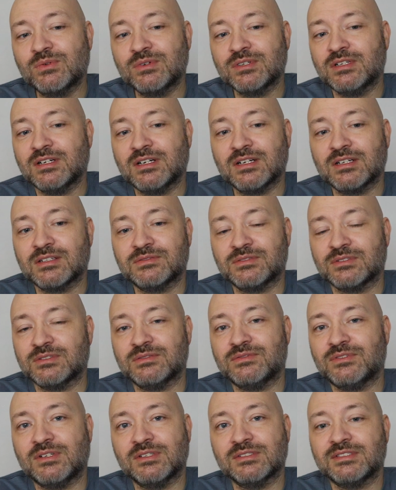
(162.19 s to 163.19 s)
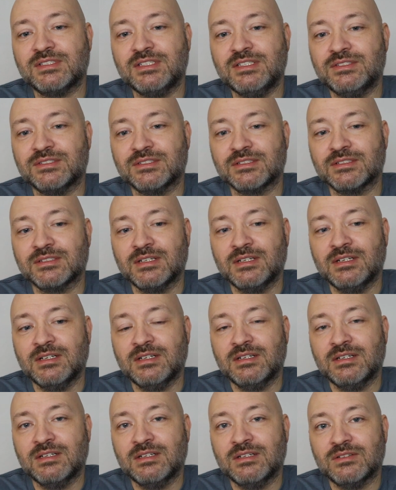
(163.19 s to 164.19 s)
regard for the false teacher,
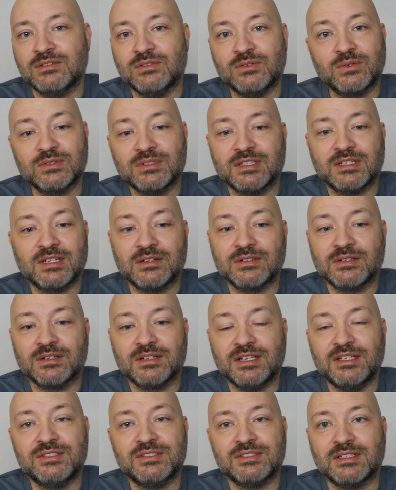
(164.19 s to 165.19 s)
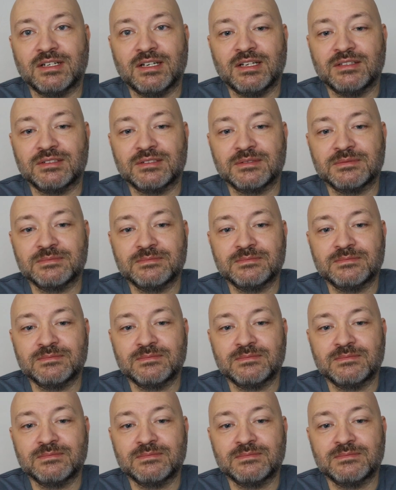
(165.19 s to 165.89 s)
nor the congregation either.